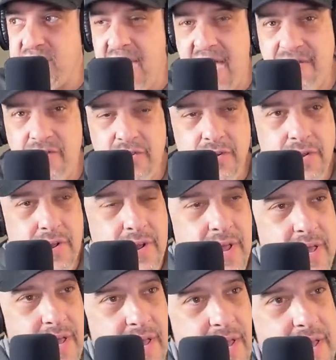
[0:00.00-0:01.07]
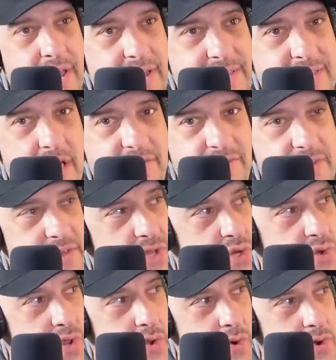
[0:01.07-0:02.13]
tavern uh, on a South Philly
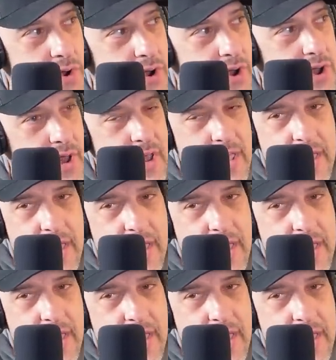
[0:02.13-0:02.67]
street corner.